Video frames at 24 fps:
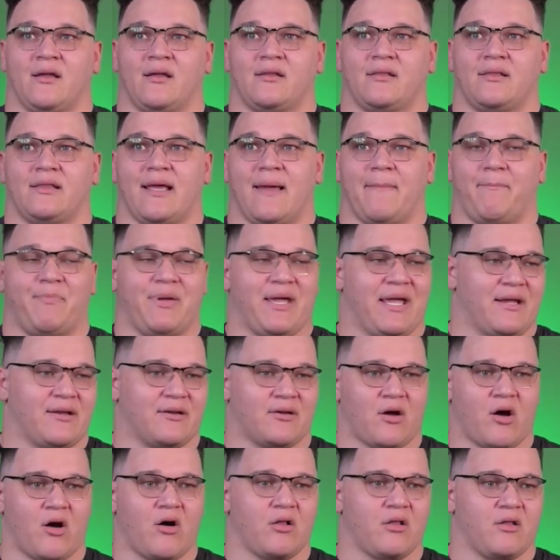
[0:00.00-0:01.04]
that
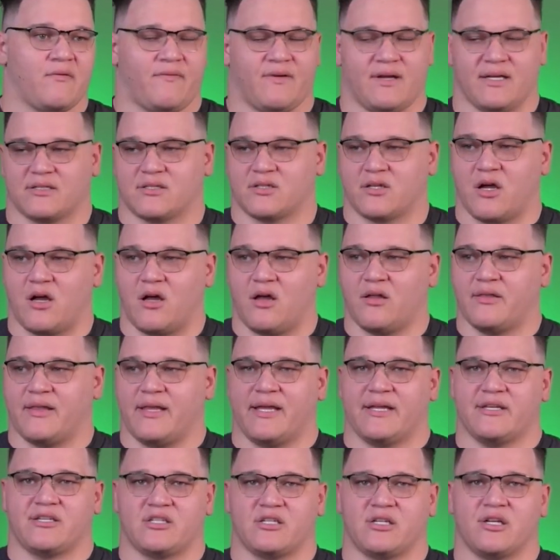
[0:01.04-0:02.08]
pinged all of us, all the
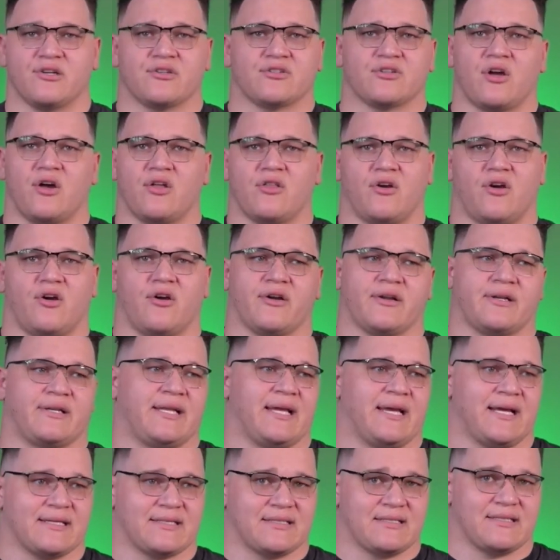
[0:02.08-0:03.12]
engineers, all the
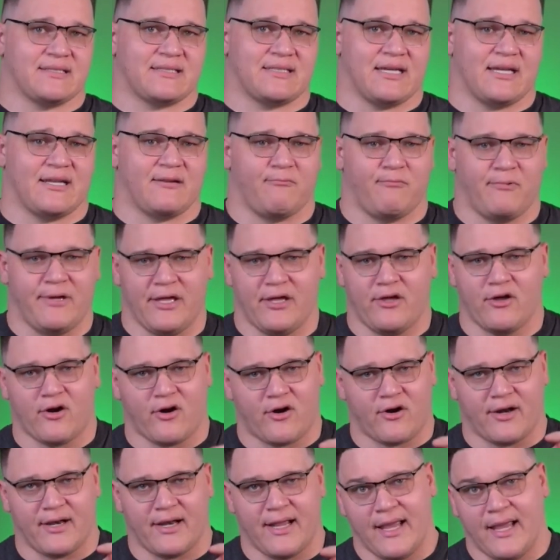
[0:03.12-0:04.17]
architects, and said, we
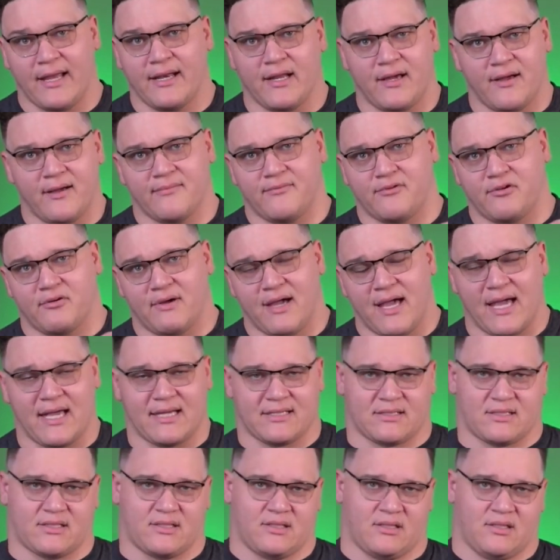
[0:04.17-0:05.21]
are in
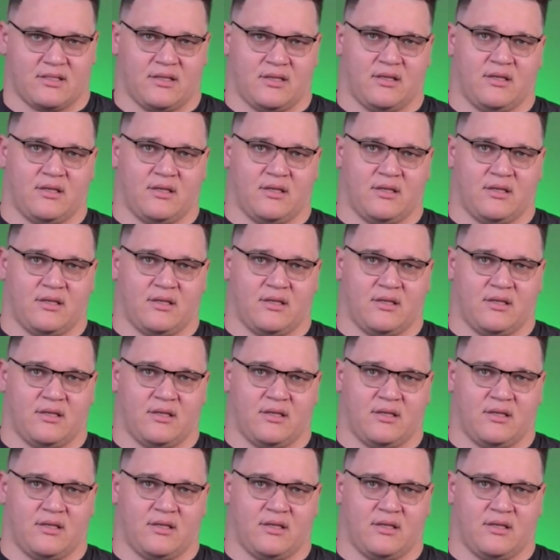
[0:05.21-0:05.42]
AWS.